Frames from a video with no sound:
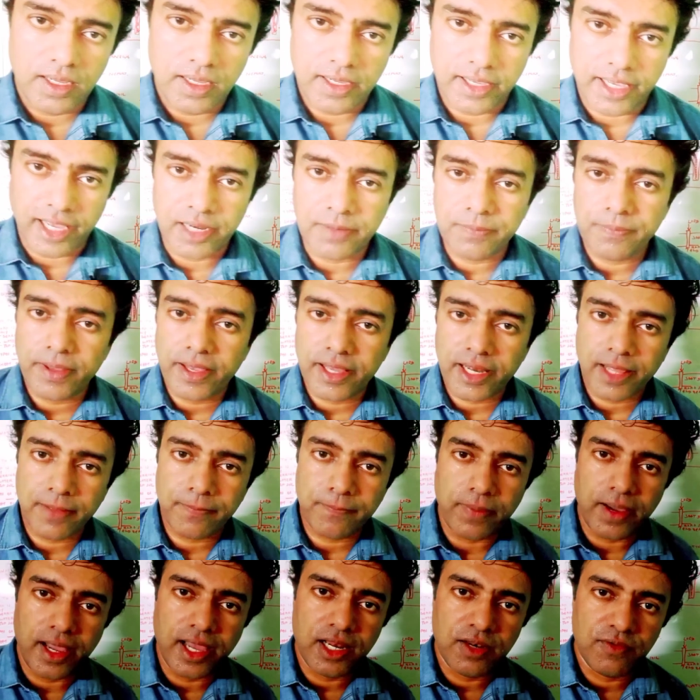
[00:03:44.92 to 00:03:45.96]
end bearing
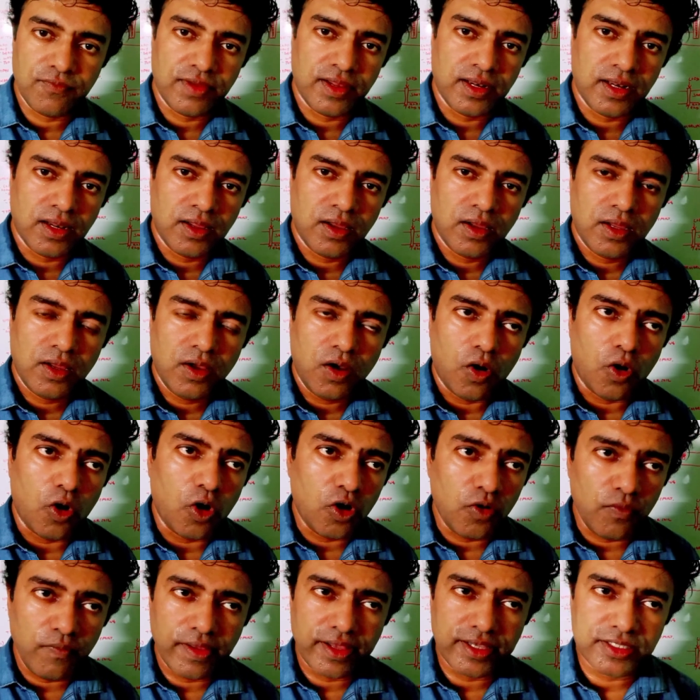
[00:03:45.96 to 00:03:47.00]
pile will
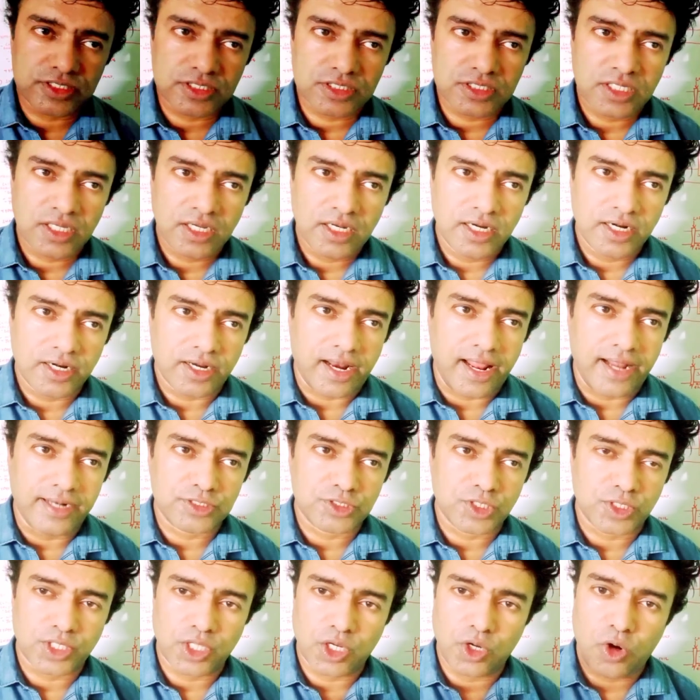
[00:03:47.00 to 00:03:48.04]
always
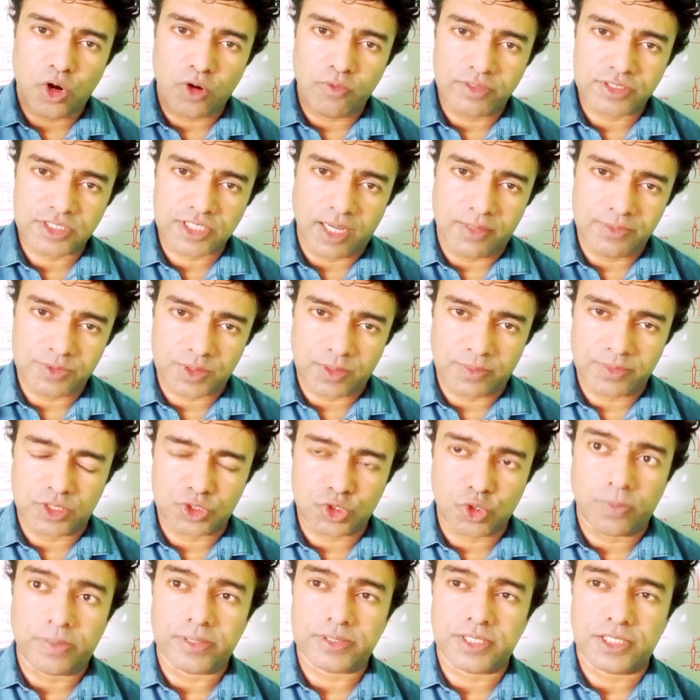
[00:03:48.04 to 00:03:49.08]
transfer the load which comes from the
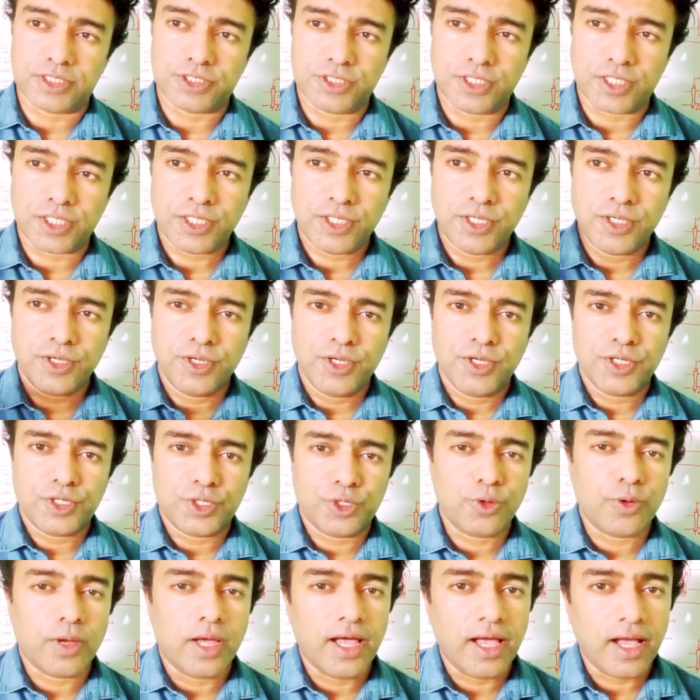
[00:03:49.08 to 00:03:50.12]
superstructure
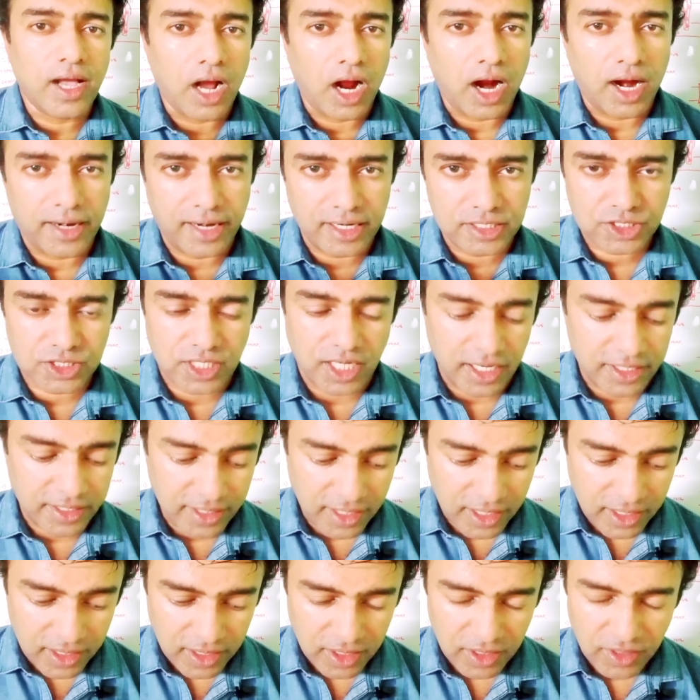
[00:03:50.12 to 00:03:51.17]
to a harder
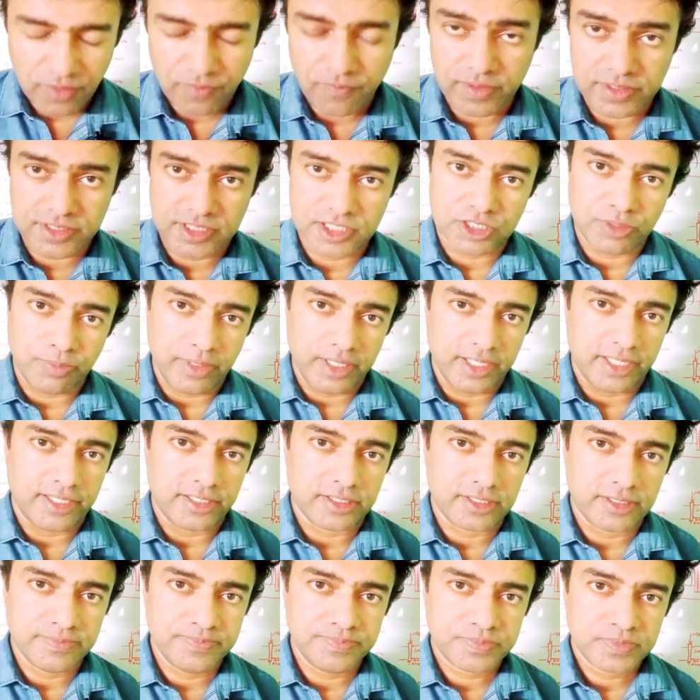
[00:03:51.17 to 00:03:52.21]
strata which is
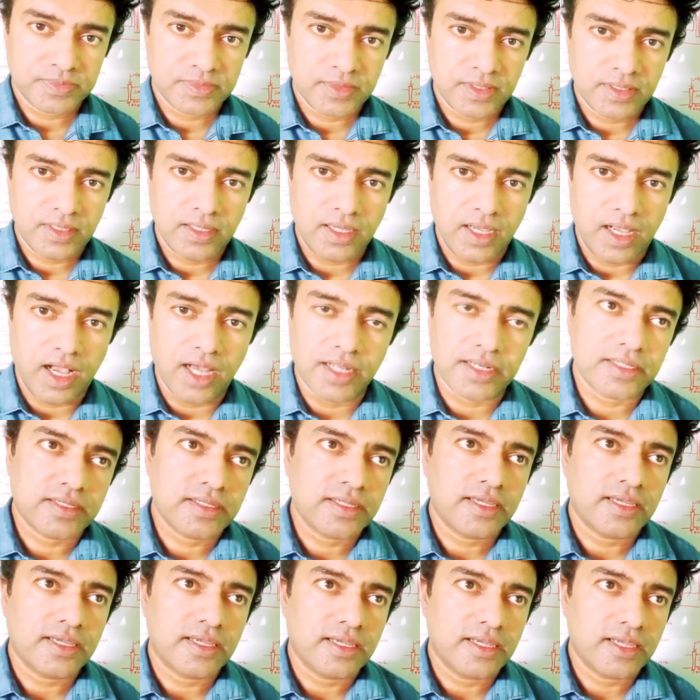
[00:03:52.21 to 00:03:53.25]
beneath, and
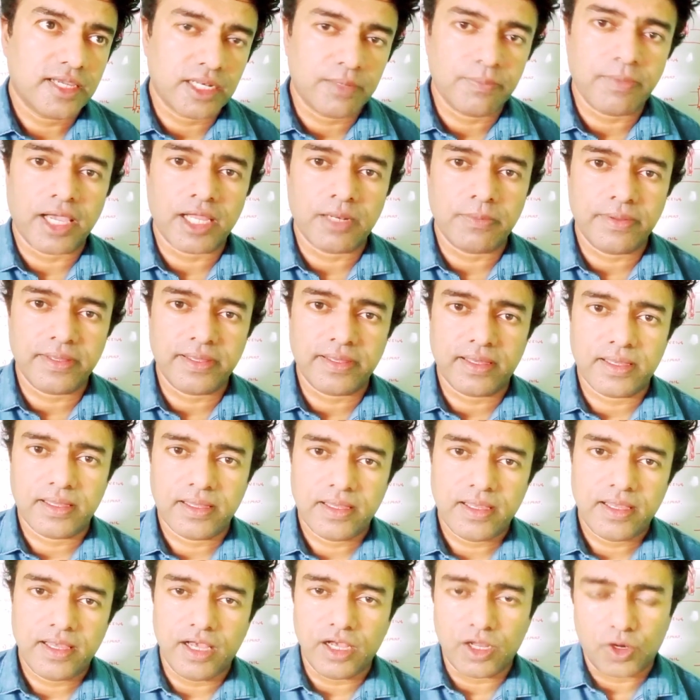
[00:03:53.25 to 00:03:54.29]
it might be
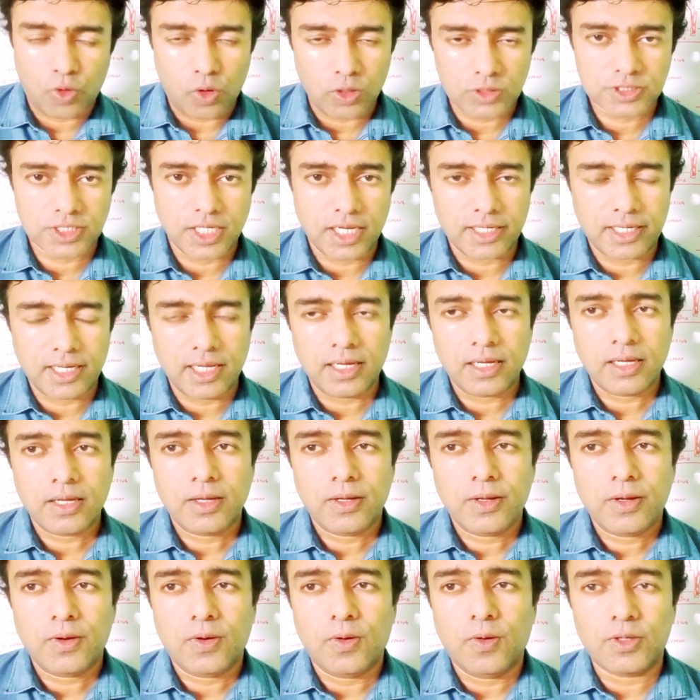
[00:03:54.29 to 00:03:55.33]
a rock strata
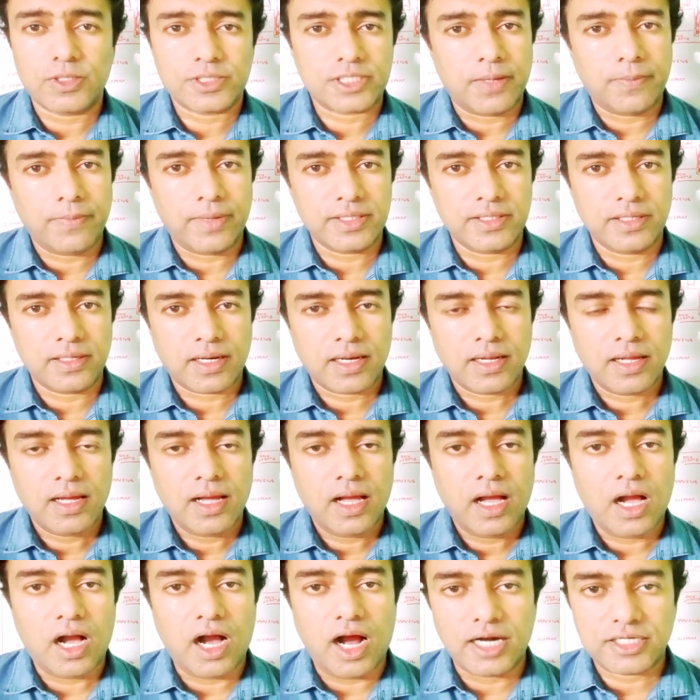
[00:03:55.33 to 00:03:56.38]
or some other
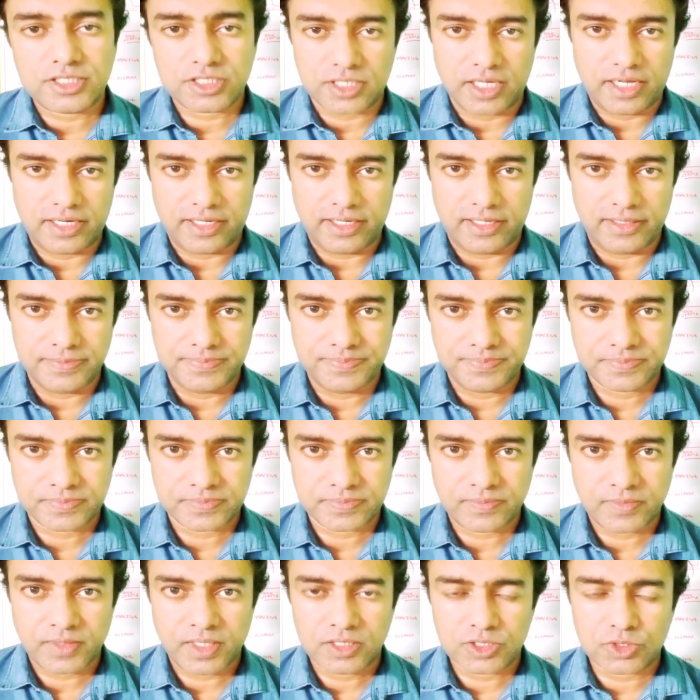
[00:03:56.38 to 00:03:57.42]
hard strata.
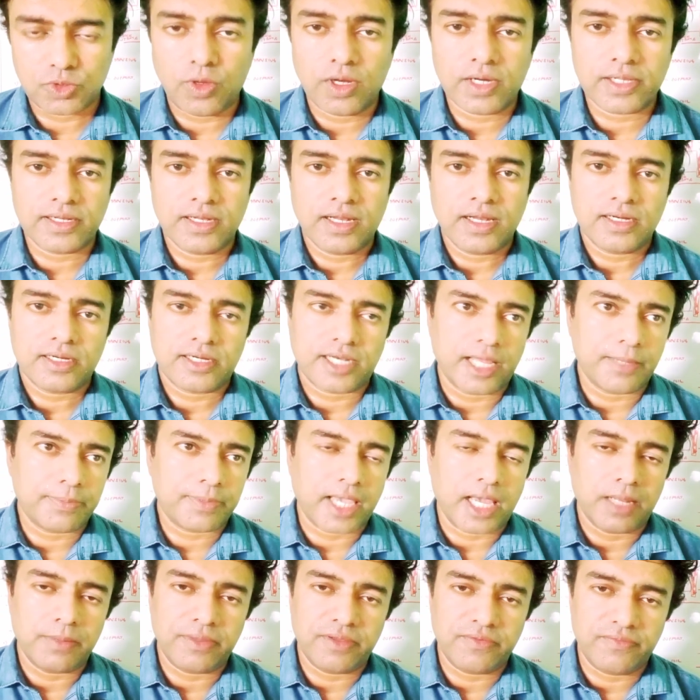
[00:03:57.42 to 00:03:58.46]
Soil type
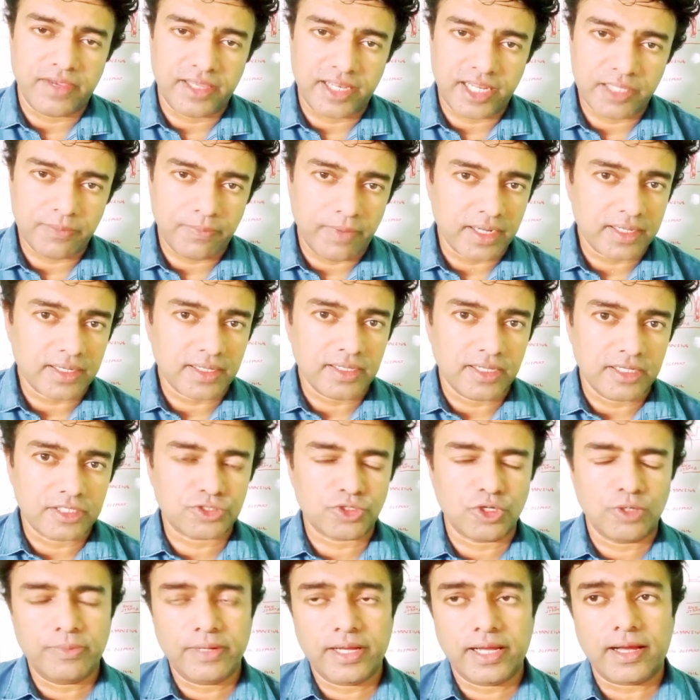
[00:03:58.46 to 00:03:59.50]
can be vary, but it
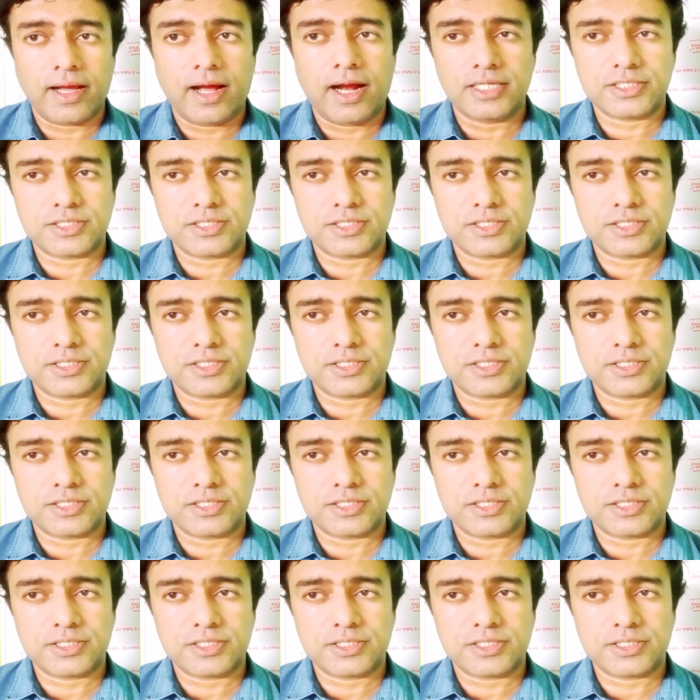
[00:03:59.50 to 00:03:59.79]
should be a hard